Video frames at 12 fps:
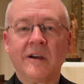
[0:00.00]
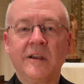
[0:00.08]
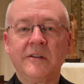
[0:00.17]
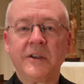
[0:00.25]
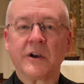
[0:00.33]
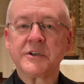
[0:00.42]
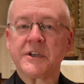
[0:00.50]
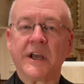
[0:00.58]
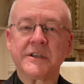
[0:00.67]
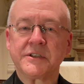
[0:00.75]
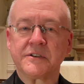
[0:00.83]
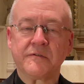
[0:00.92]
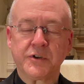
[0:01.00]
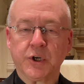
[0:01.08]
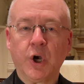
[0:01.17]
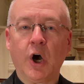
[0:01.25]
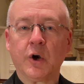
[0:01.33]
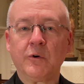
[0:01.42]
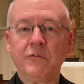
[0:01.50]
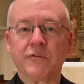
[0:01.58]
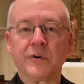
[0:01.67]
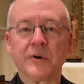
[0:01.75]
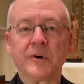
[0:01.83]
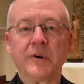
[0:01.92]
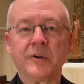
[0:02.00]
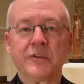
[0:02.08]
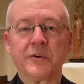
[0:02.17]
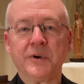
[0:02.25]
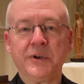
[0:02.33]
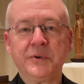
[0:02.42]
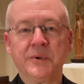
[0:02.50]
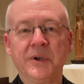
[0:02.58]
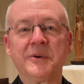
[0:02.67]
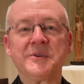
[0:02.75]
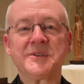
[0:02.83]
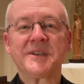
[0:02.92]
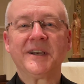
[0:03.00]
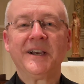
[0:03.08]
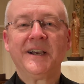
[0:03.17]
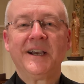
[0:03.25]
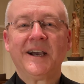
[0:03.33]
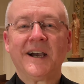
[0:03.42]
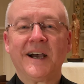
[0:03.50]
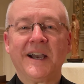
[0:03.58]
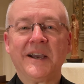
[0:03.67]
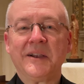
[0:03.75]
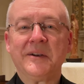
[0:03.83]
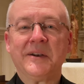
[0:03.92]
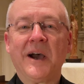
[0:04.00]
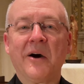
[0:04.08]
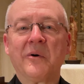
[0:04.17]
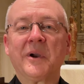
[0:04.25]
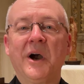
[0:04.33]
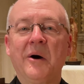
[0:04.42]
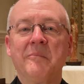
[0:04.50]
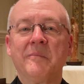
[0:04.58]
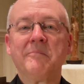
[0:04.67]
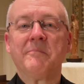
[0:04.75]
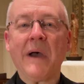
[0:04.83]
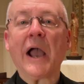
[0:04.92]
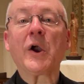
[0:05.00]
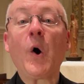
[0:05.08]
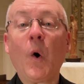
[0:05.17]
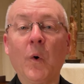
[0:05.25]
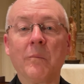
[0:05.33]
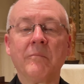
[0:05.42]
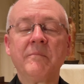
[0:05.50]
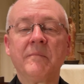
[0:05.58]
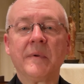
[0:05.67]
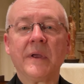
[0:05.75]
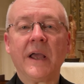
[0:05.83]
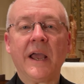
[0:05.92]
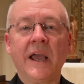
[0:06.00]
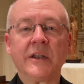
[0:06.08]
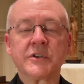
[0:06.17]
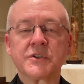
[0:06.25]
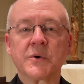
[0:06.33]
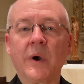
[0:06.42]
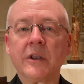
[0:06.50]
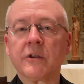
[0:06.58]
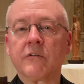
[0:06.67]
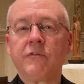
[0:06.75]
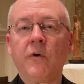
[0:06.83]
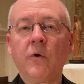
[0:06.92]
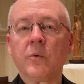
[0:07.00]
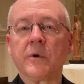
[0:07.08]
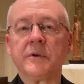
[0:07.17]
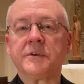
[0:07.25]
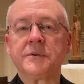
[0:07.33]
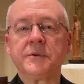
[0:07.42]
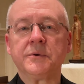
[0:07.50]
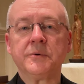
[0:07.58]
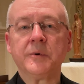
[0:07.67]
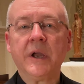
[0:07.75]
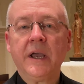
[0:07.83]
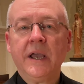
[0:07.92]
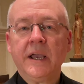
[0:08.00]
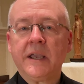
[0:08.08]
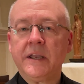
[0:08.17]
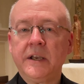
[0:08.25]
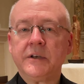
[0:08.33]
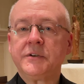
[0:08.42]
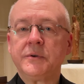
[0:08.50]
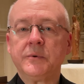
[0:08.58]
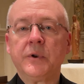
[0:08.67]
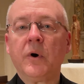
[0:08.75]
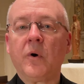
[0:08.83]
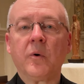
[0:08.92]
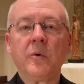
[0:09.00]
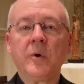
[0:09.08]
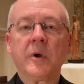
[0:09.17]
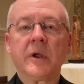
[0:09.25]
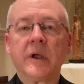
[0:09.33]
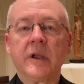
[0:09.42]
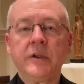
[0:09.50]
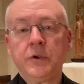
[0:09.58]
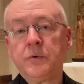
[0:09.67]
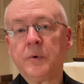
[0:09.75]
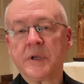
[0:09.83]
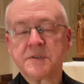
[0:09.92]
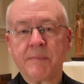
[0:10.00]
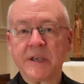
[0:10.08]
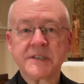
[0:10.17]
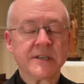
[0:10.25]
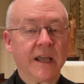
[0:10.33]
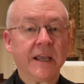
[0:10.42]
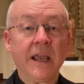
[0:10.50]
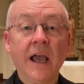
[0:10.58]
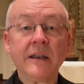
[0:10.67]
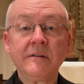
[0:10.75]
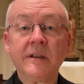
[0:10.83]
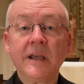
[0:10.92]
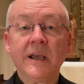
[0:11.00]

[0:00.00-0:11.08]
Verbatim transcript: in the Archdiocese of Chicago for 32 years. I now come back home and so I look forward to getting to know you as best I can,